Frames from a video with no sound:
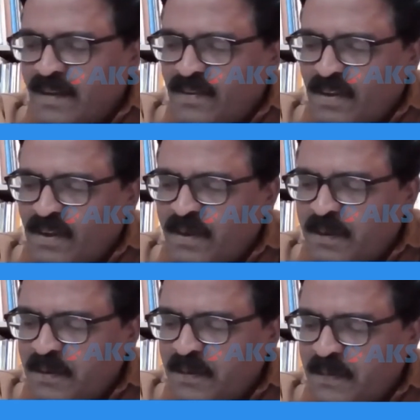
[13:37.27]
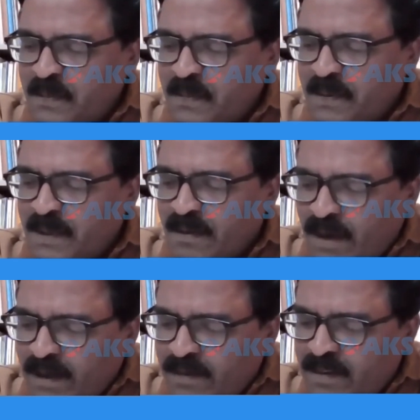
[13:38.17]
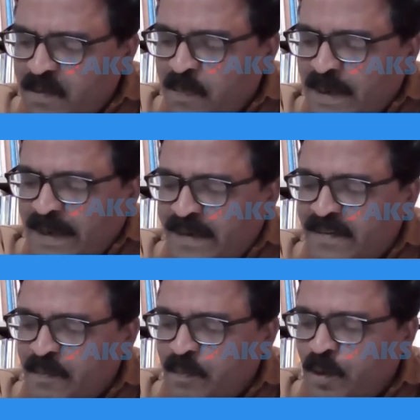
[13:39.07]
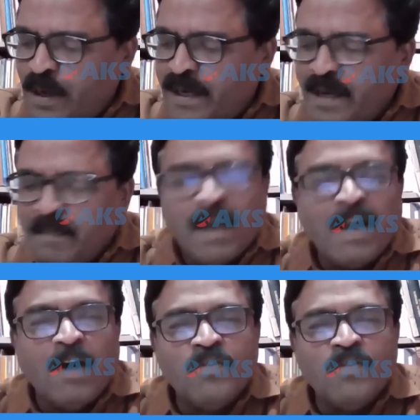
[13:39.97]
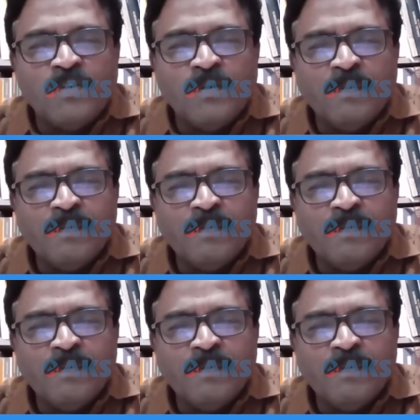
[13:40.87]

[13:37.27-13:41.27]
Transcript: So, what is this Blitz, Bullet, and Bug House?